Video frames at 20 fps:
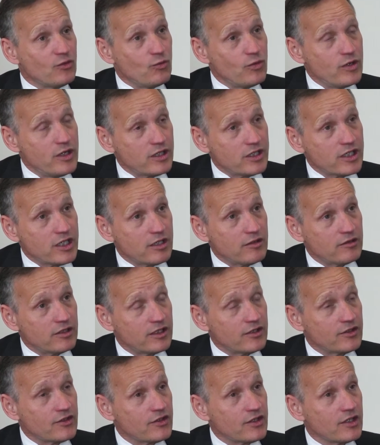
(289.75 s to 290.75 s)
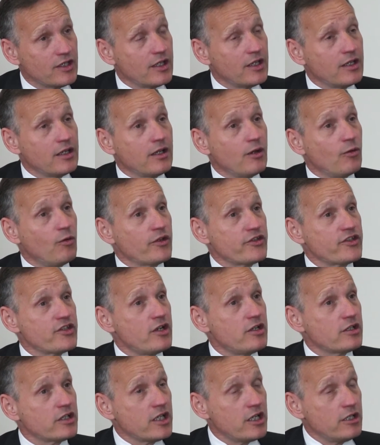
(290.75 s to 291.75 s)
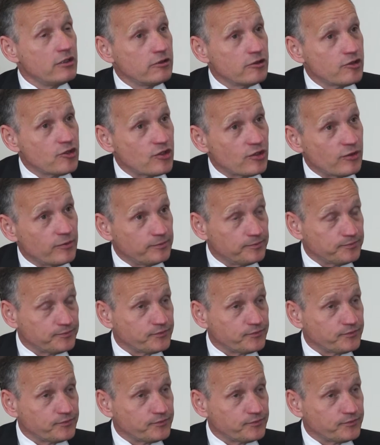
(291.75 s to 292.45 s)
work units? What's our culture?